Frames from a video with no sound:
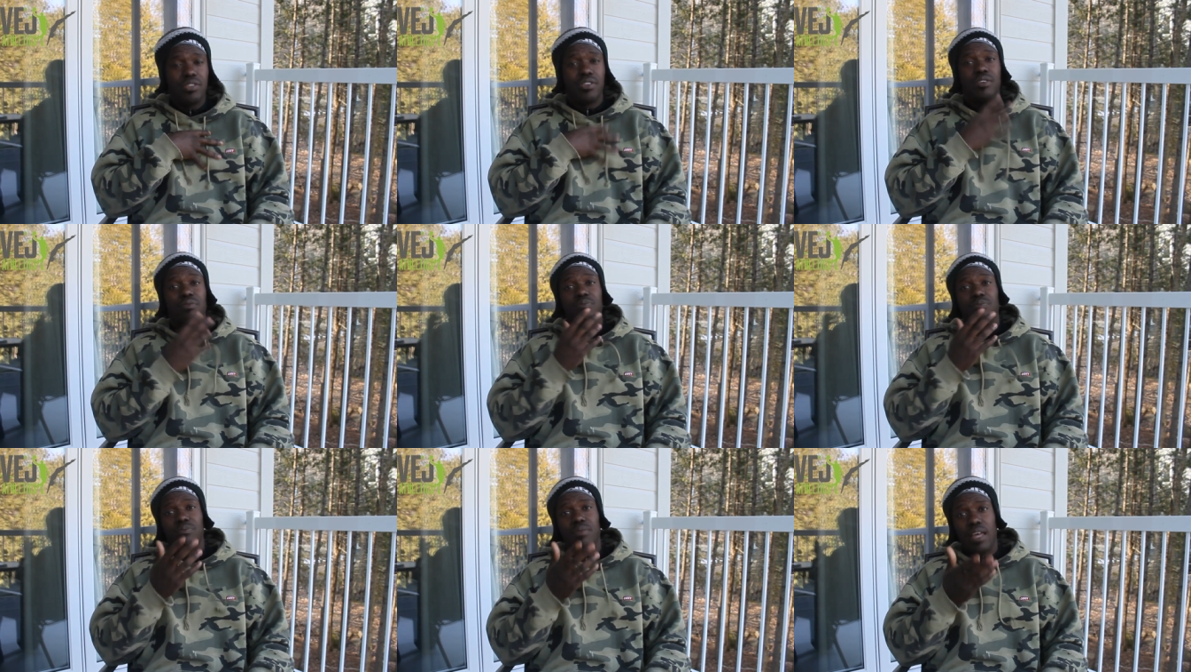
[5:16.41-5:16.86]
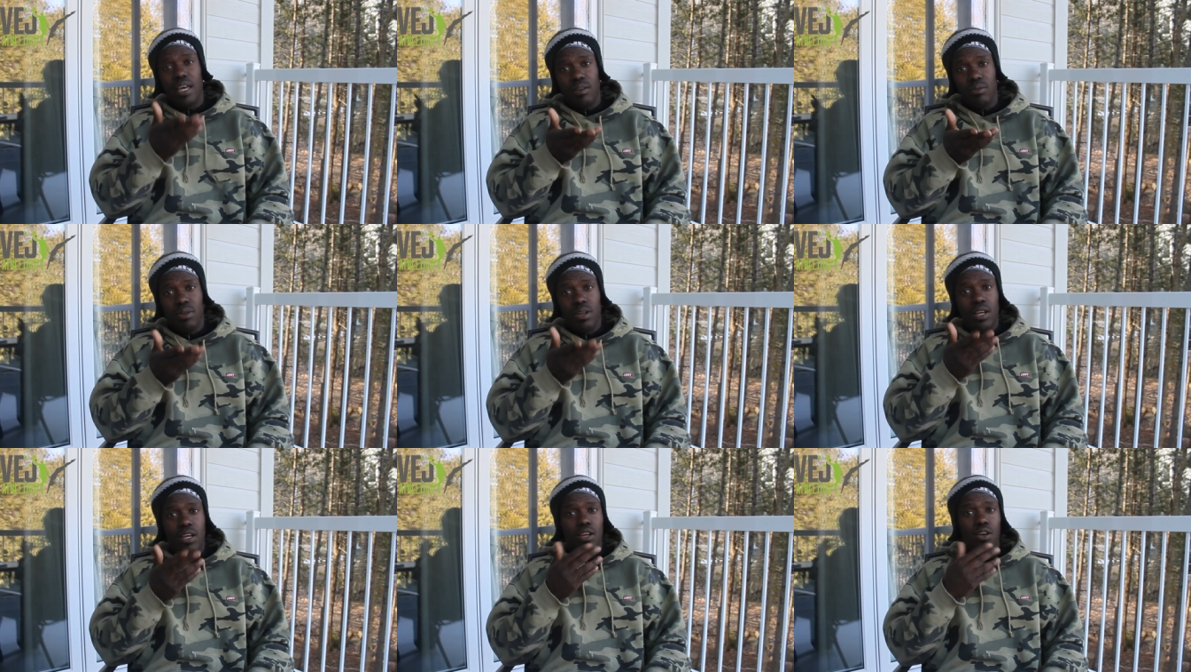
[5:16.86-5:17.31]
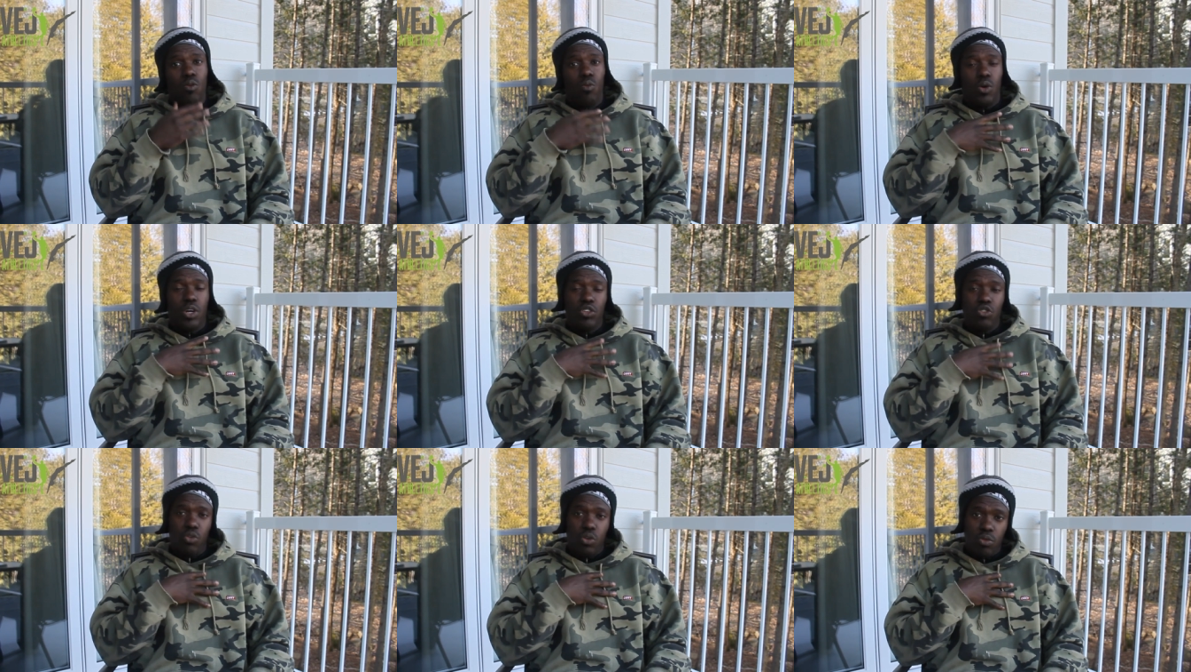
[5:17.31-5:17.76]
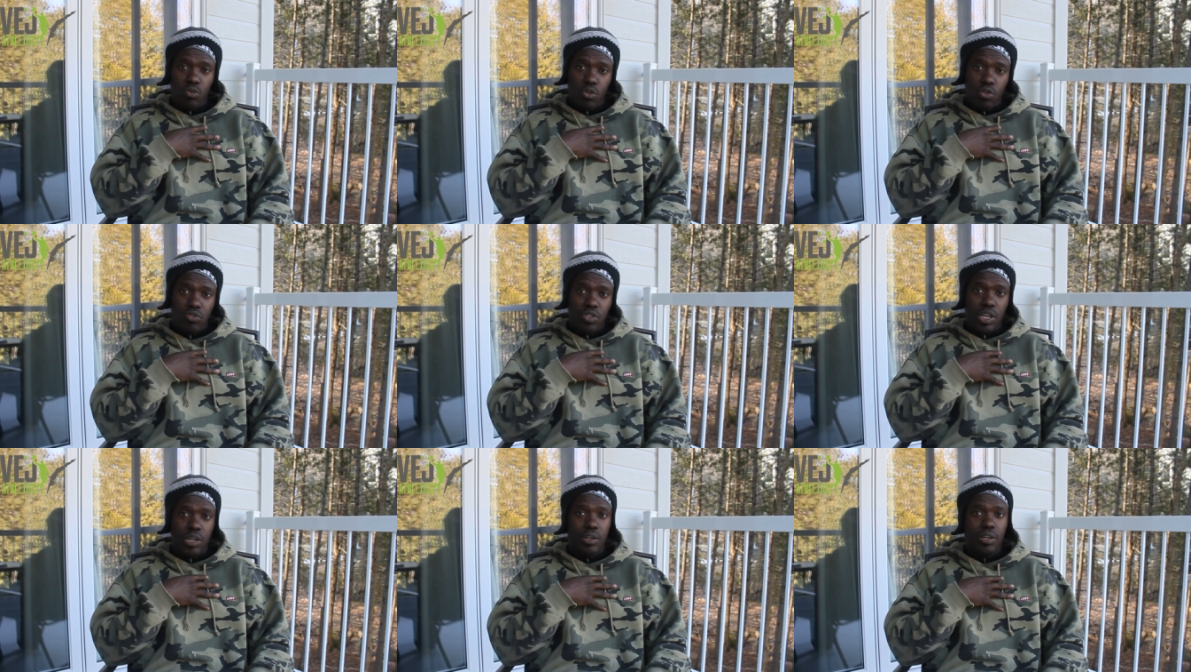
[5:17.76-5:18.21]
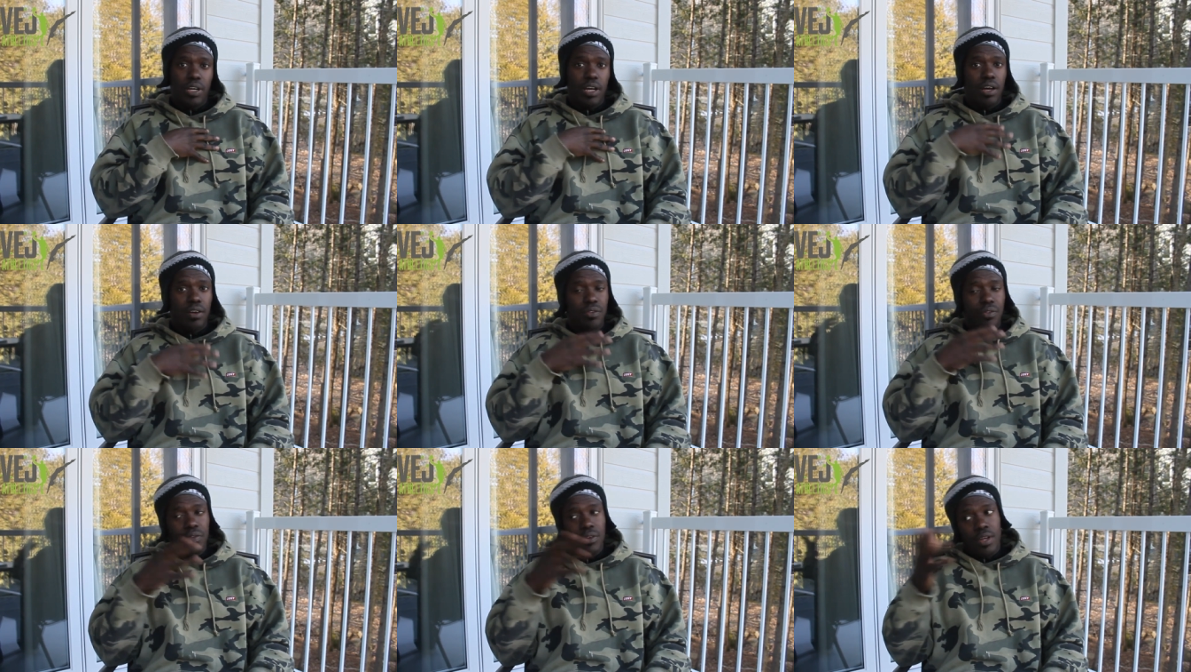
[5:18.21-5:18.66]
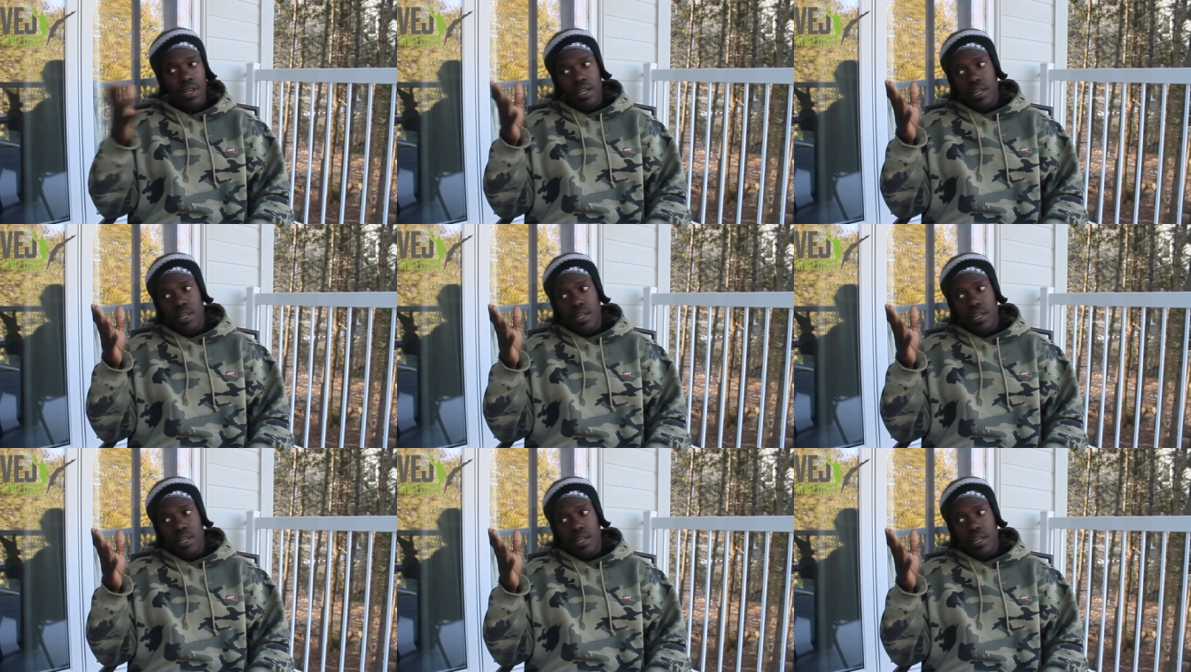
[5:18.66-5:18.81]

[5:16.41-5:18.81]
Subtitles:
I've had one torn rotator cuff,